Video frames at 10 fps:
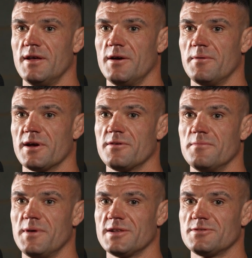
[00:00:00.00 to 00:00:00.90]
And when I
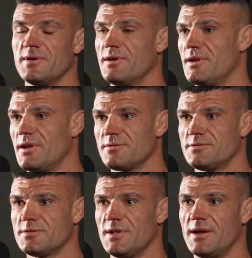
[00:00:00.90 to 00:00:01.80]
come back to England, I was
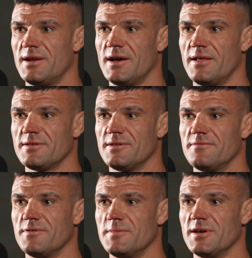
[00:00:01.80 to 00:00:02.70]
just like, nah, this isn't
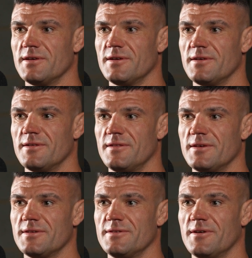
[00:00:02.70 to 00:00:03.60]
for me.
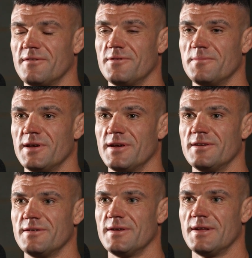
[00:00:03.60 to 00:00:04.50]
This is not for me.
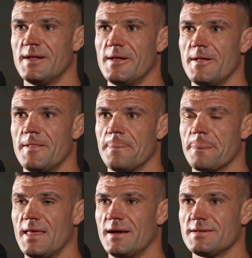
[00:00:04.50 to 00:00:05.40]
And
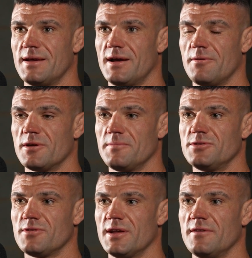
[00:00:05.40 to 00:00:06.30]
I said, I want to be
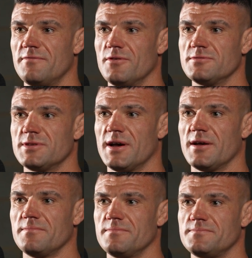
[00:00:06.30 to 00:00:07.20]
training full
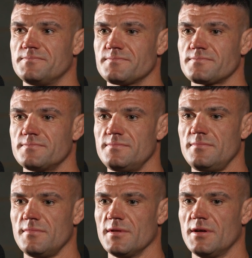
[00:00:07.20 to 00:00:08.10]
time.
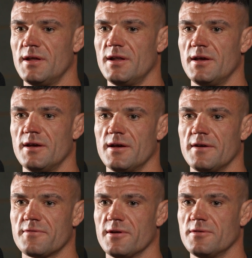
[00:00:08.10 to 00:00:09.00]
And
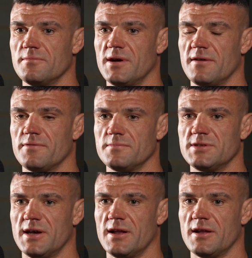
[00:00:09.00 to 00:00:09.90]
after I come back from
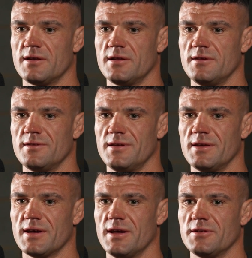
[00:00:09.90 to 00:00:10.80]
Thailand,
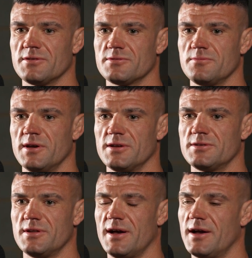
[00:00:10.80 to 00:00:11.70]
it kind of just
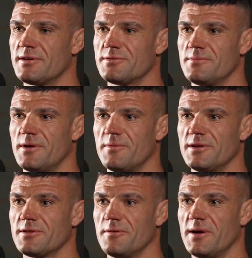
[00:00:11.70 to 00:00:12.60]
switched. Like I
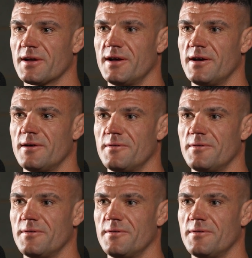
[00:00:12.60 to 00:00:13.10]
wanted to go back out.